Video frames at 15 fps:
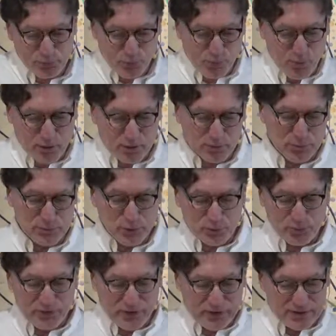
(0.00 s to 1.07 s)
remarkable
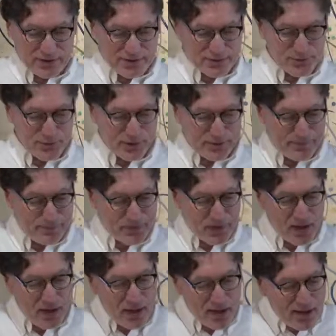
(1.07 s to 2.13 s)
human failings as well.
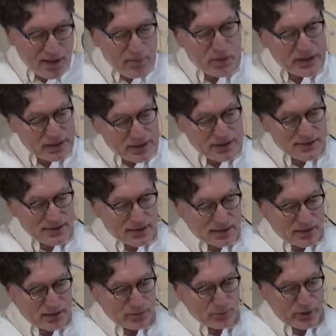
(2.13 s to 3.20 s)
But he does
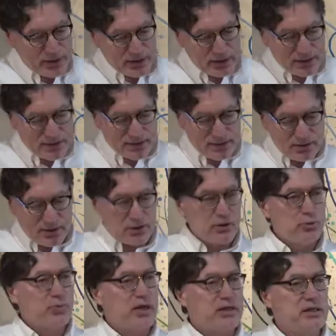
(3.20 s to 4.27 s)
say in the reading, he says, look,
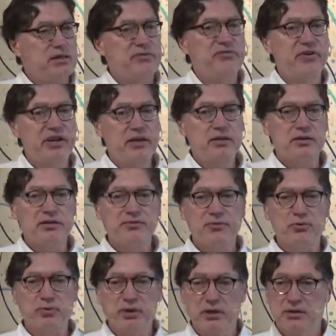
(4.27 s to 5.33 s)
you might need to fake this
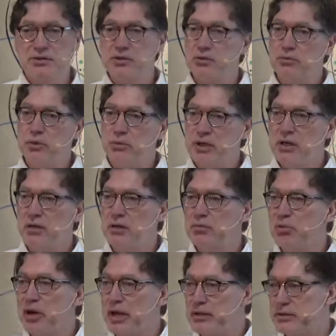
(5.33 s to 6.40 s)
for a minute. So when we get into the
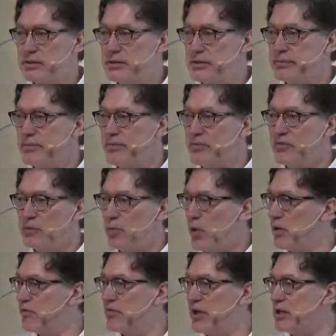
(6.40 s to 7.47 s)
practice, you
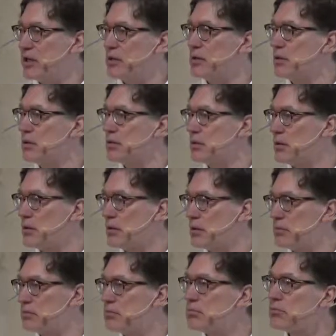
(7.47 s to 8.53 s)
want to fake it
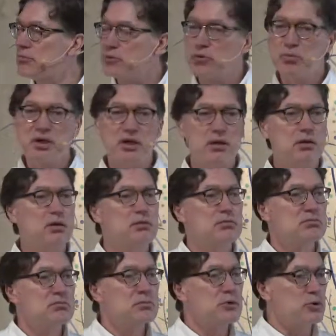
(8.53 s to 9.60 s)
for a minute.
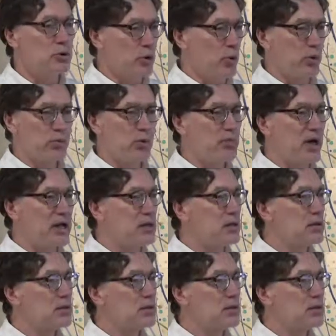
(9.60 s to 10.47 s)
No one will mind.